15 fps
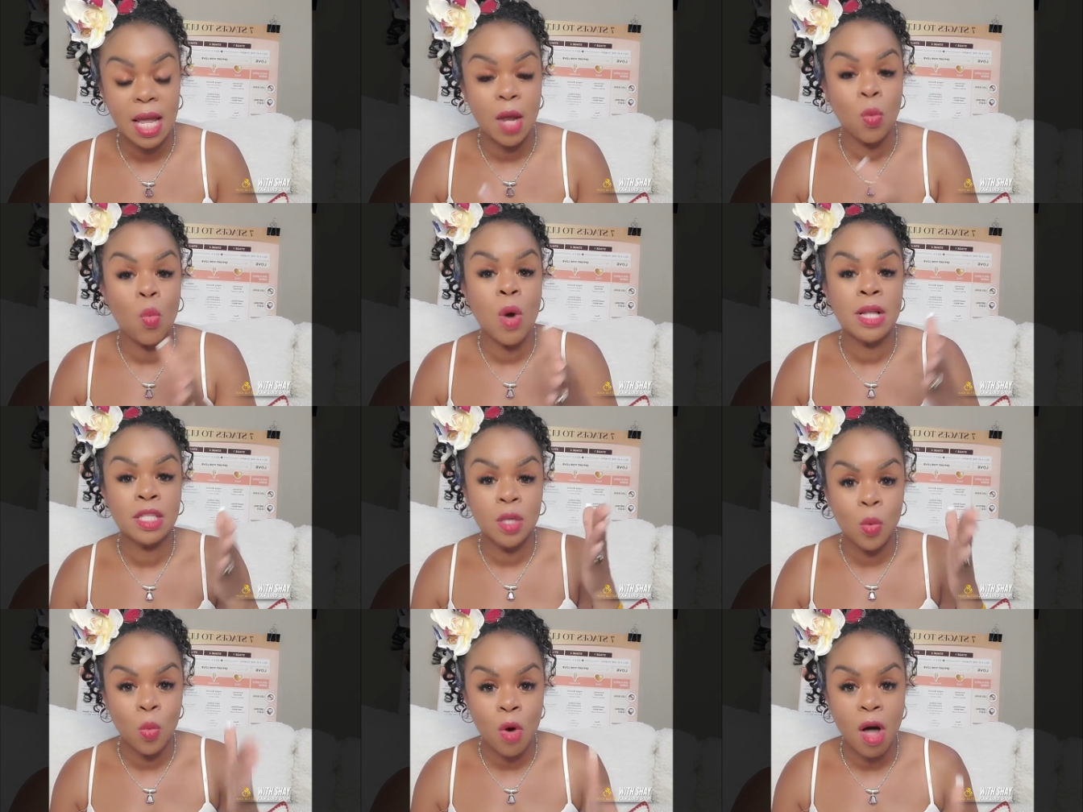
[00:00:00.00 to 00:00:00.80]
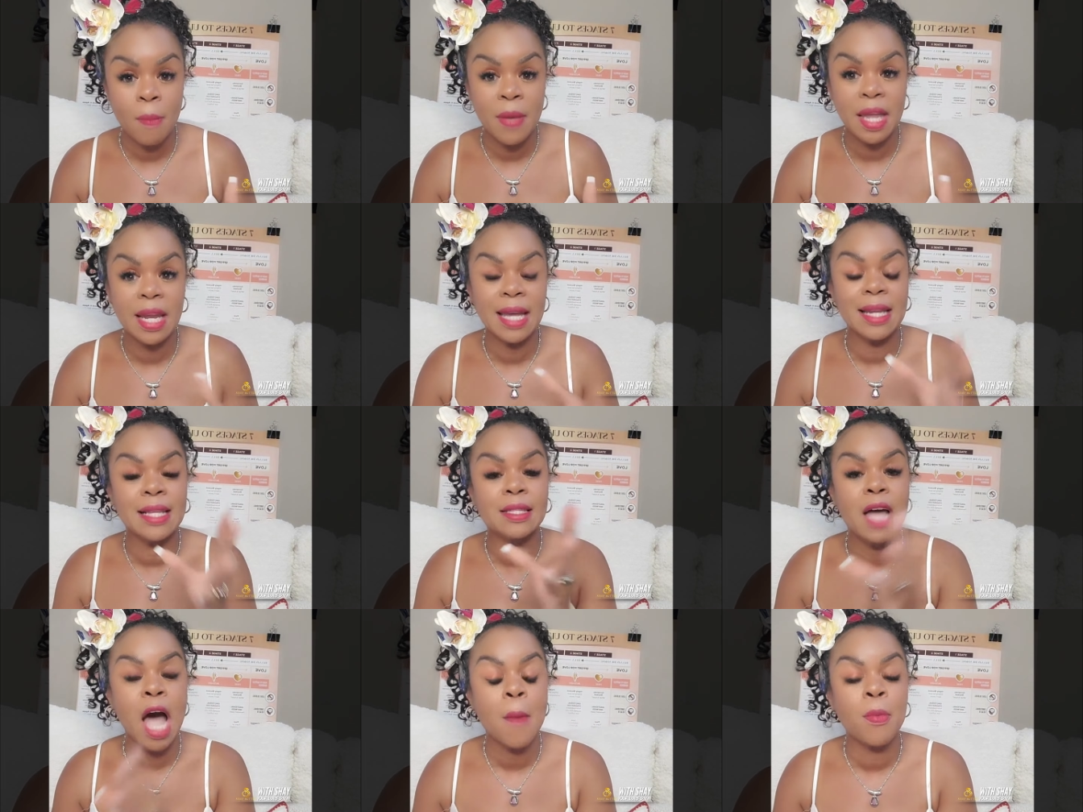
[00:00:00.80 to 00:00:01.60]
and wants a woman and he's
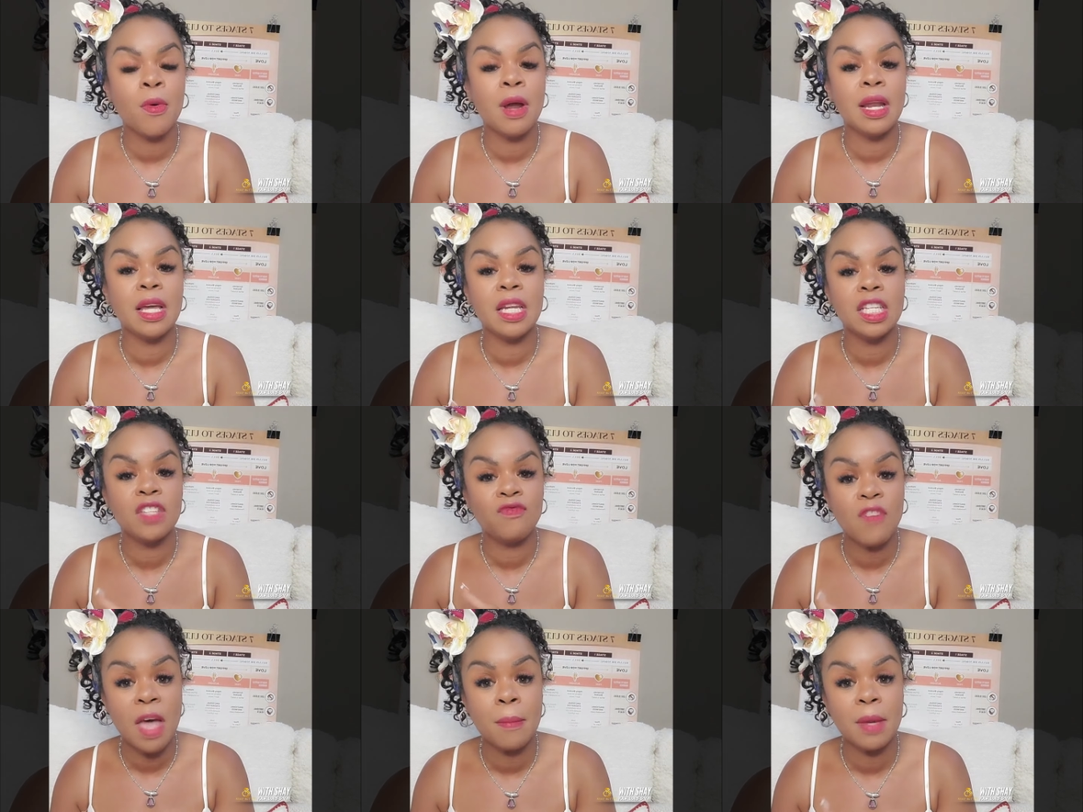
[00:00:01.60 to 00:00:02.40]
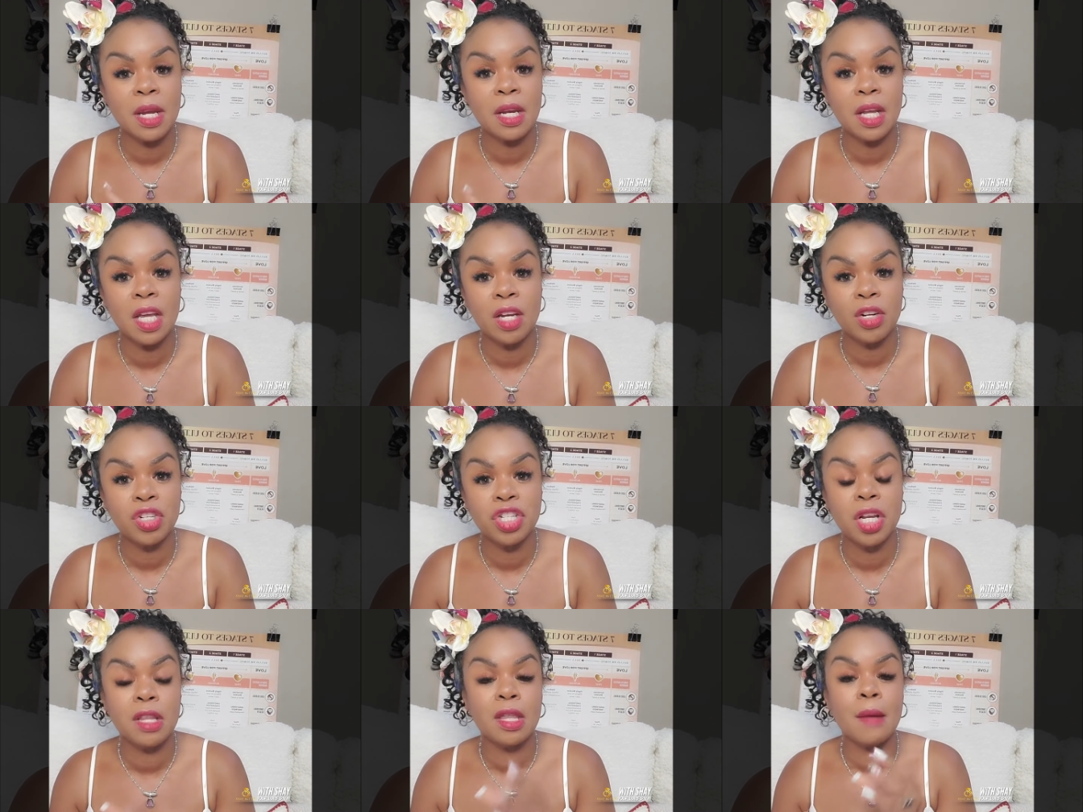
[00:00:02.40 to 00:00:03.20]
operating in his feminine
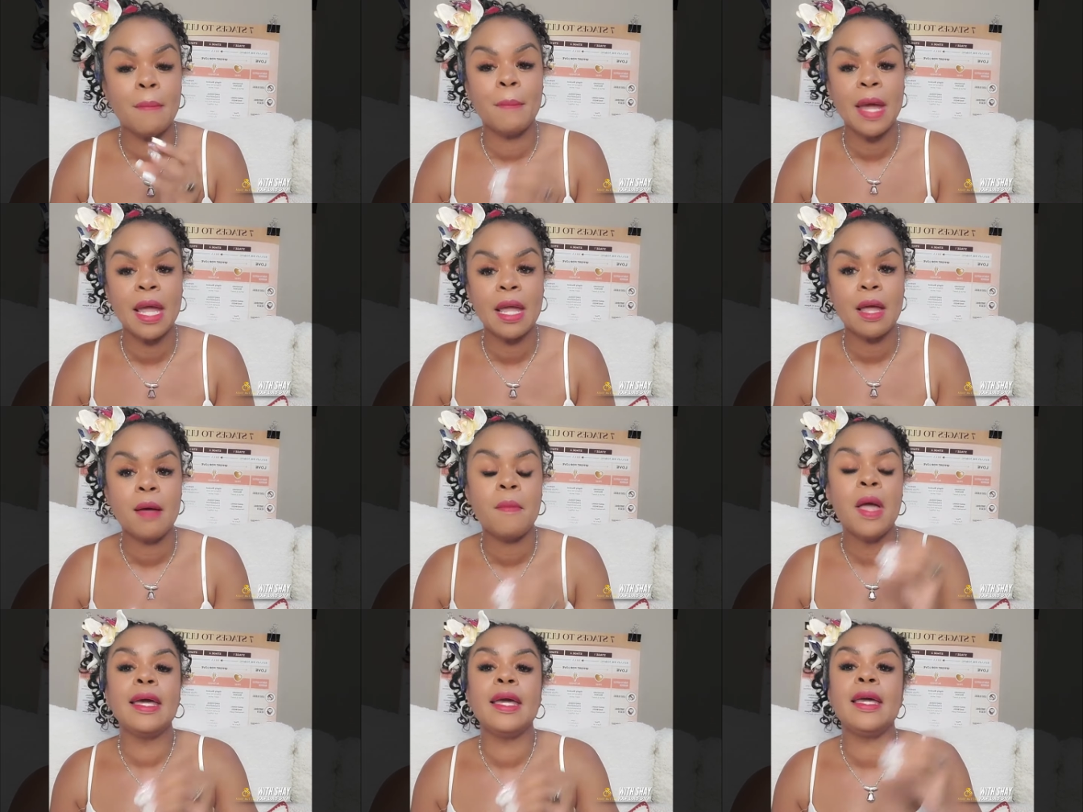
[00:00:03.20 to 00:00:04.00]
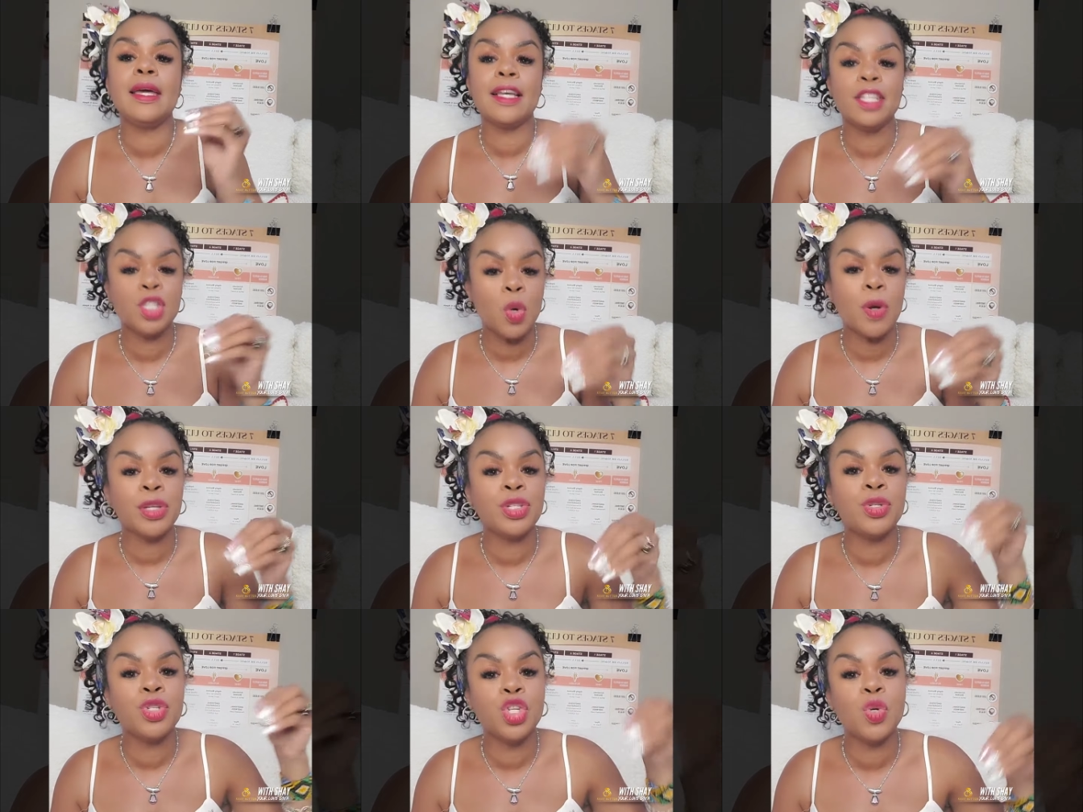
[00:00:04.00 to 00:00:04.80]
energy, then ma'am, he is going
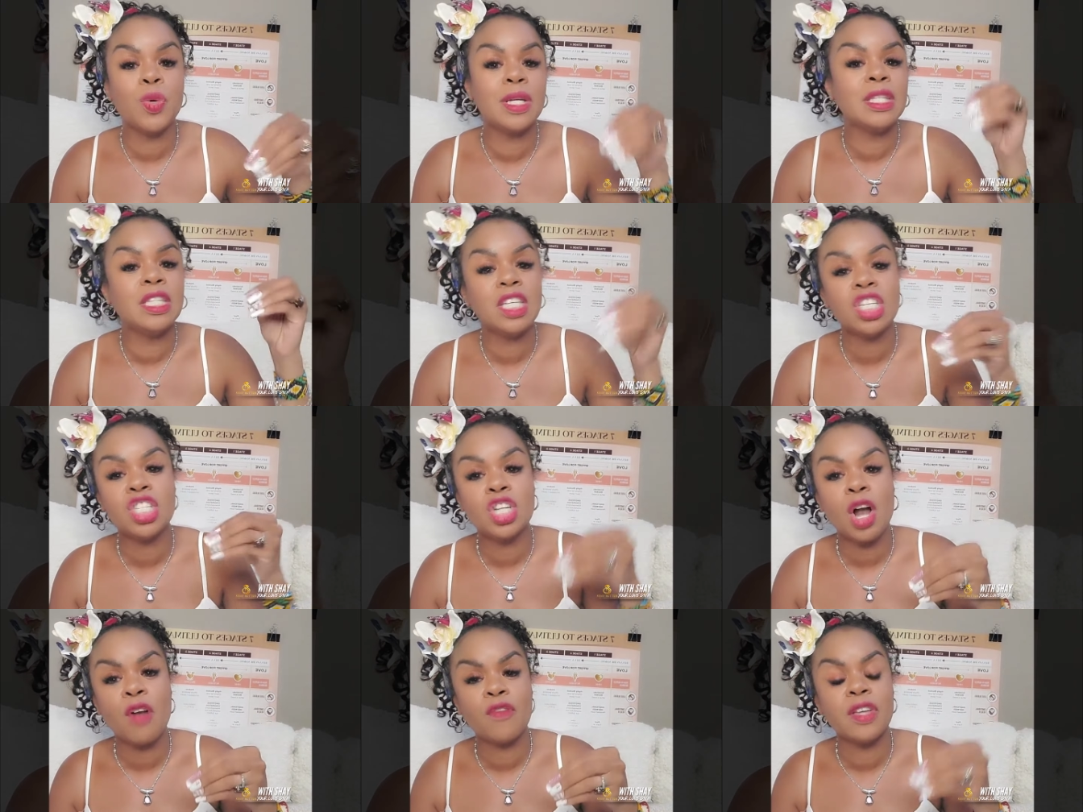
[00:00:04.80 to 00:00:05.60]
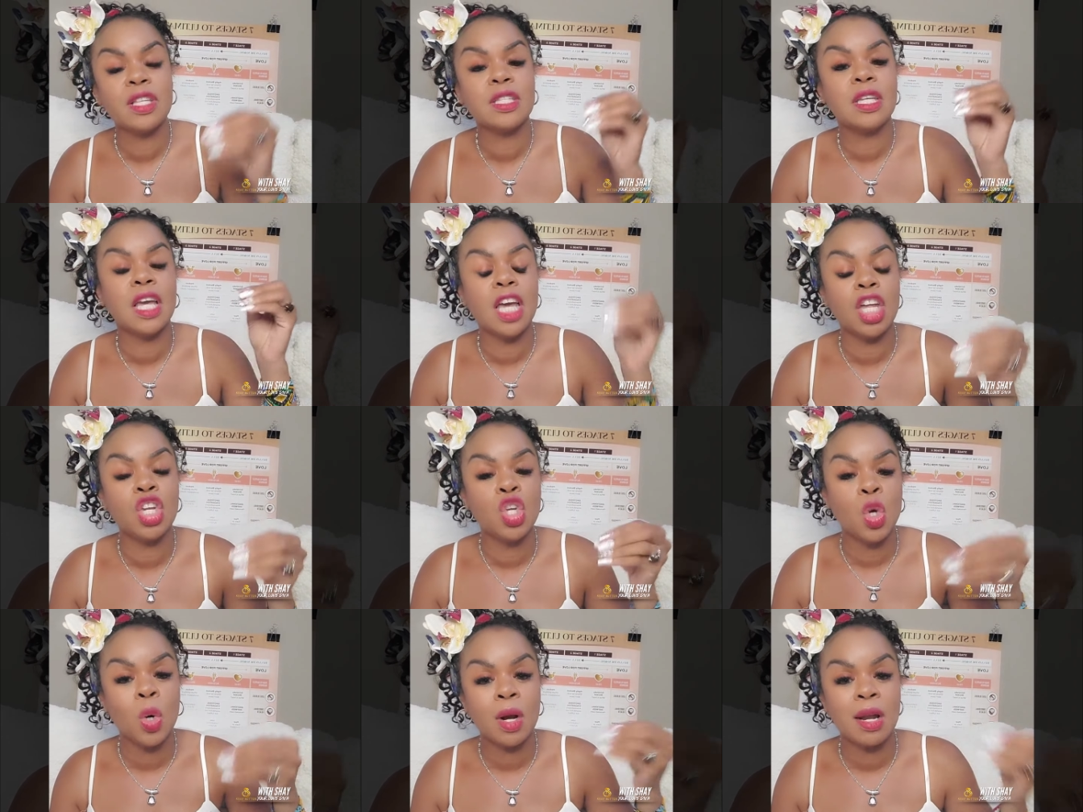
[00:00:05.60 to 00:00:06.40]
to do a disservice in
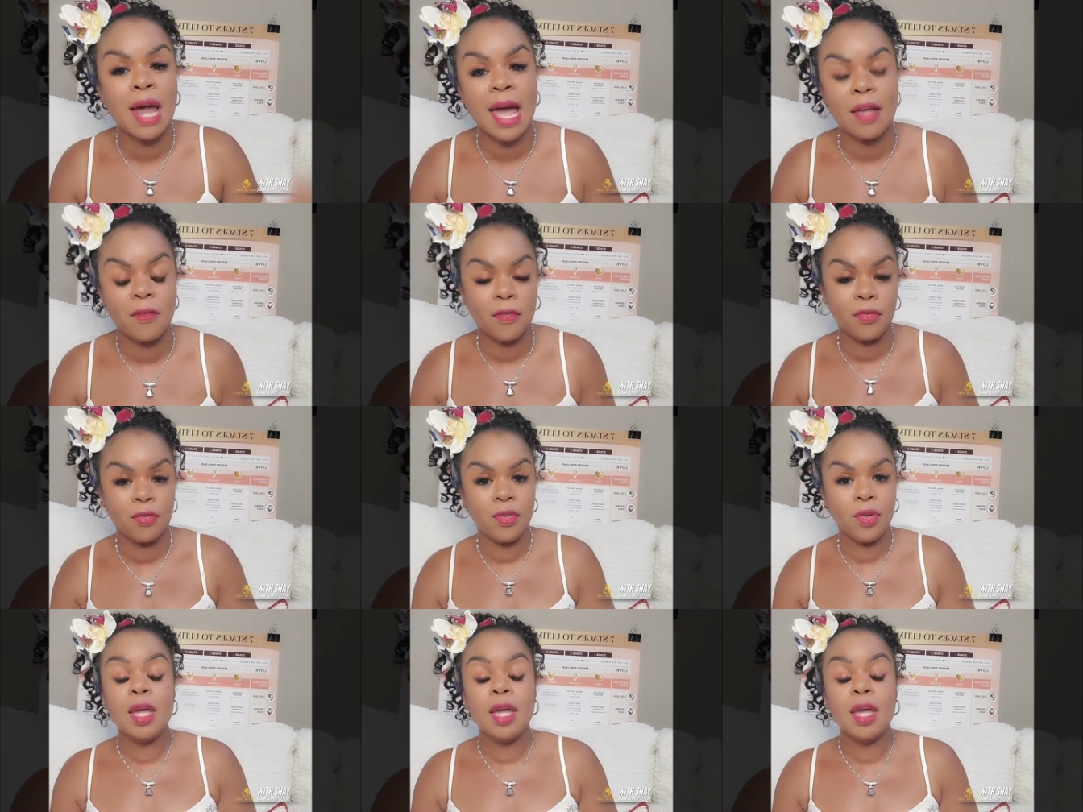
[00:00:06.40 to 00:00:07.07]
your life.